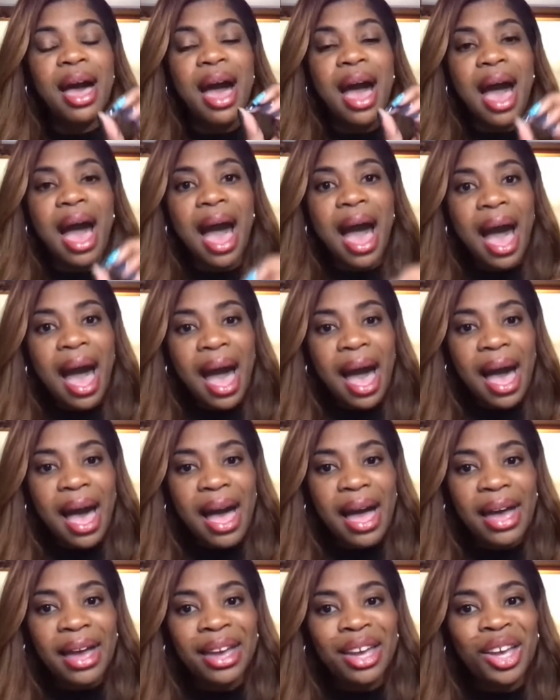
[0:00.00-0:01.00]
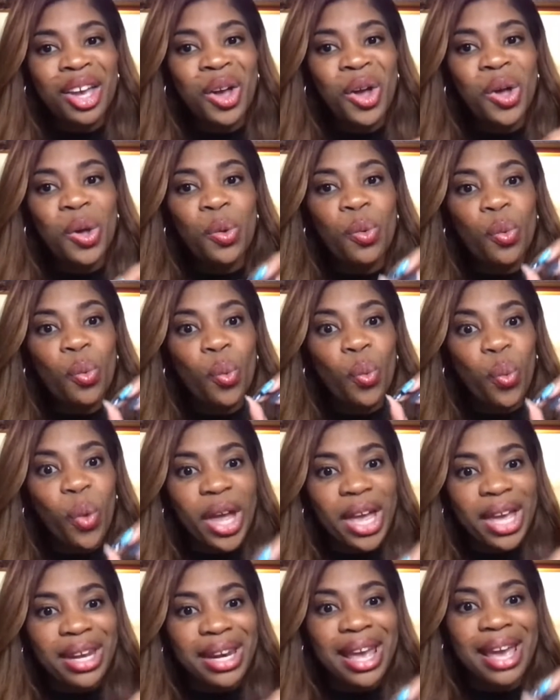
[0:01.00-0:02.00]
I
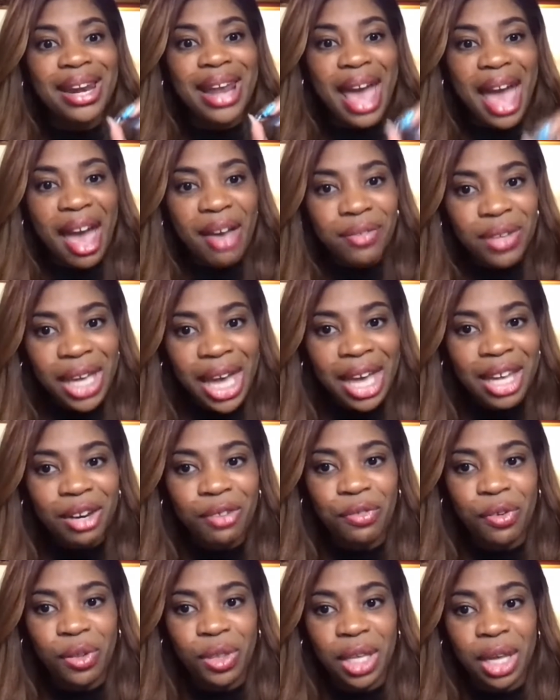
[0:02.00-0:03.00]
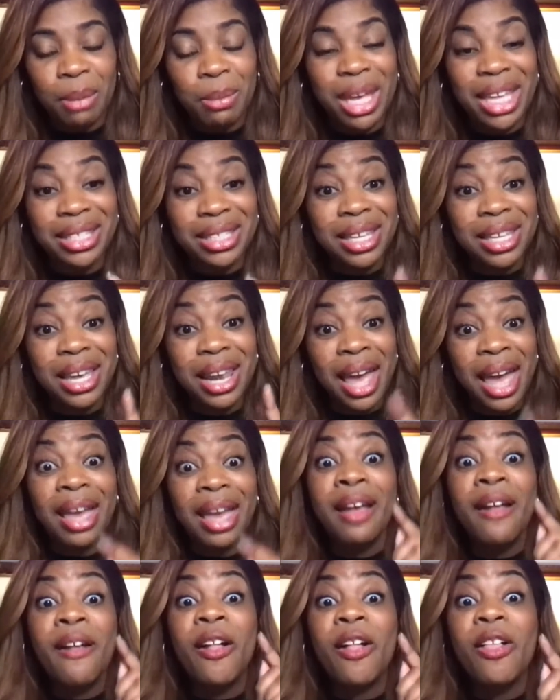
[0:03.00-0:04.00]
went and advocated for them and said,
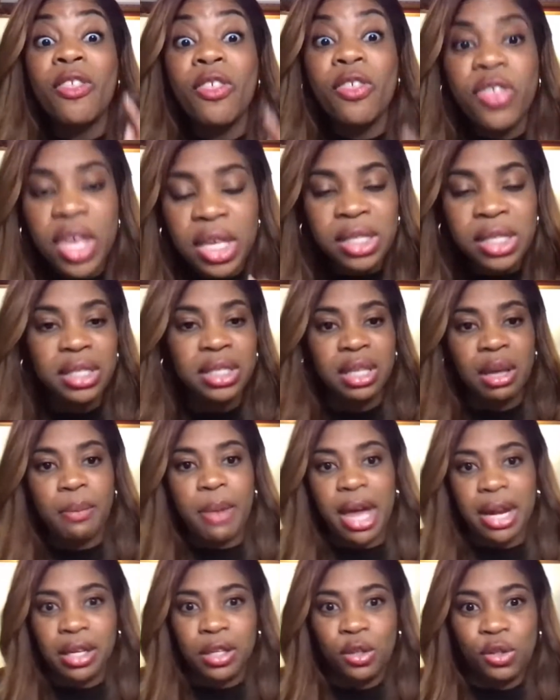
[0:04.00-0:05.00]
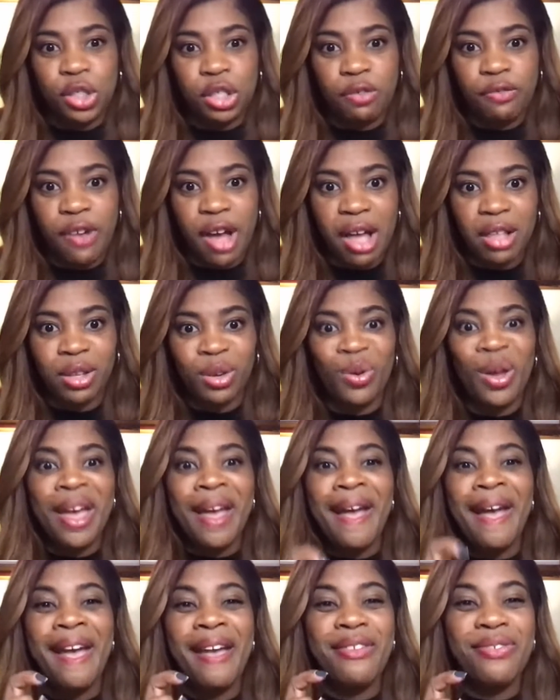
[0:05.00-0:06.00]
hey, this is somebody you should follow.
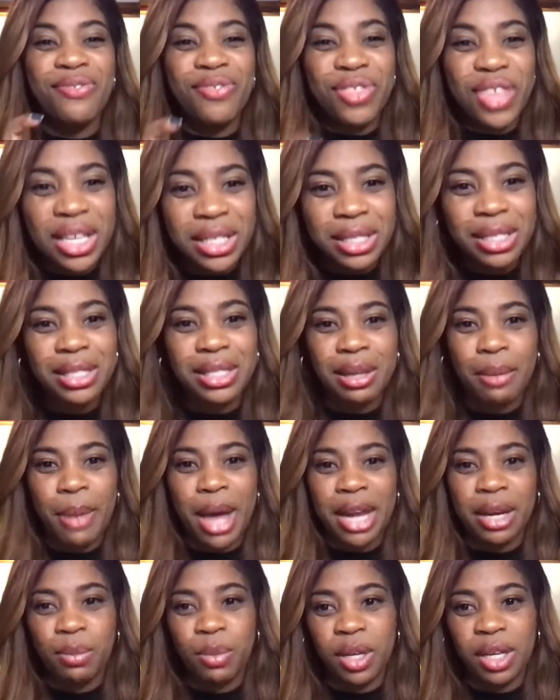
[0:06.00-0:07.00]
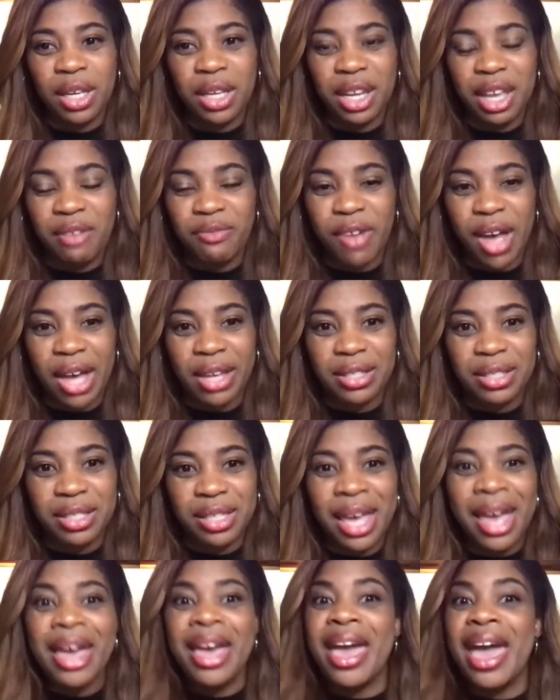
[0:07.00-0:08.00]
Hey, this is somebody with good advice.
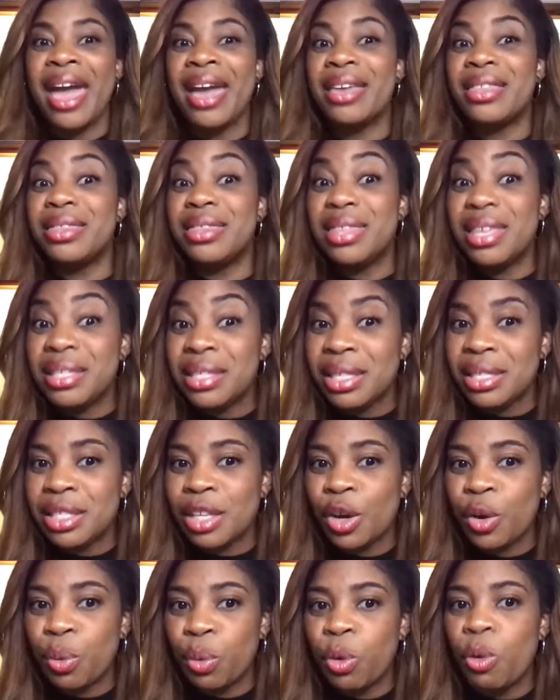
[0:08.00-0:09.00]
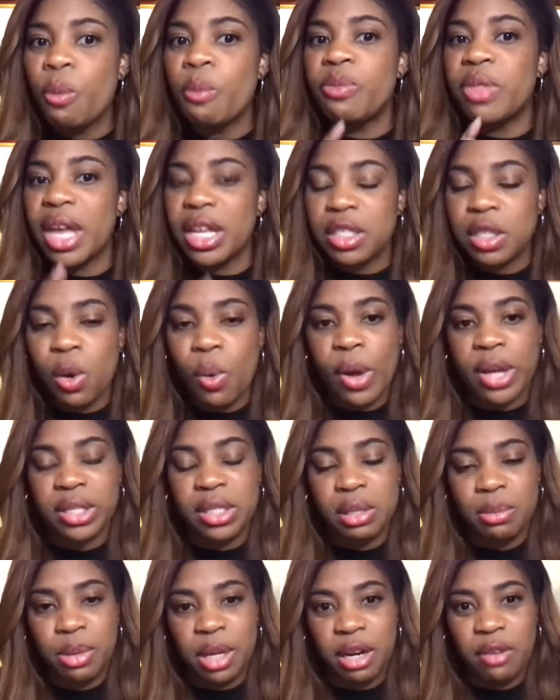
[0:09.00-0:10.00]
Hey, this is a group that's going to
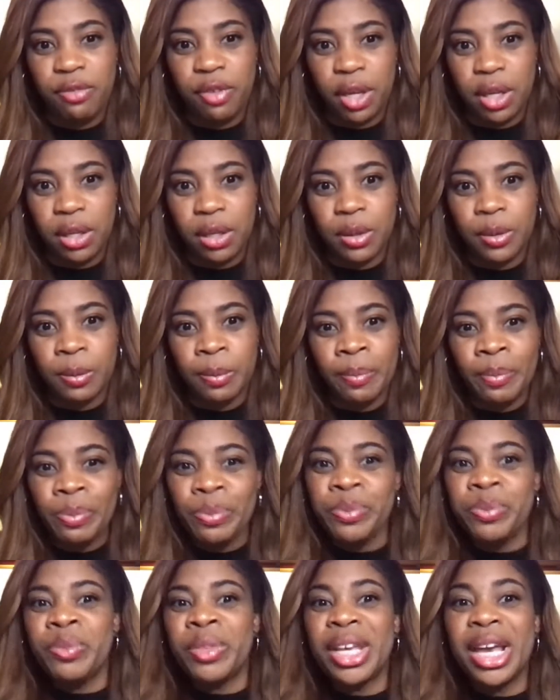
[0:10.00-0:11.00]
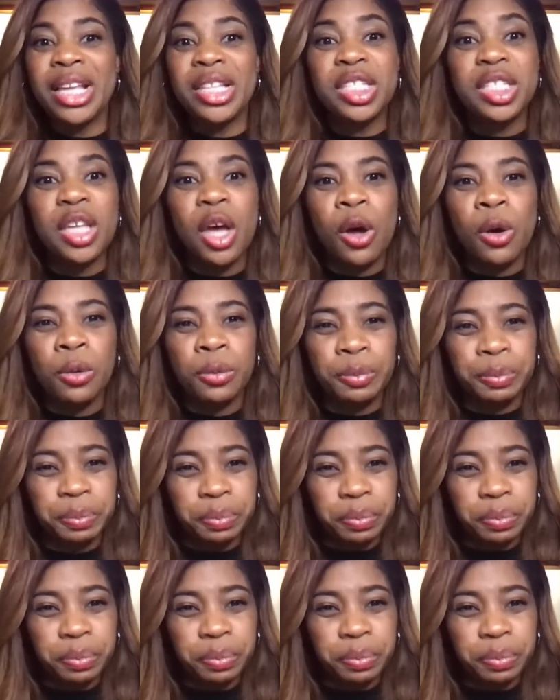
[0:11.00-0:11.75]
benefit you. And so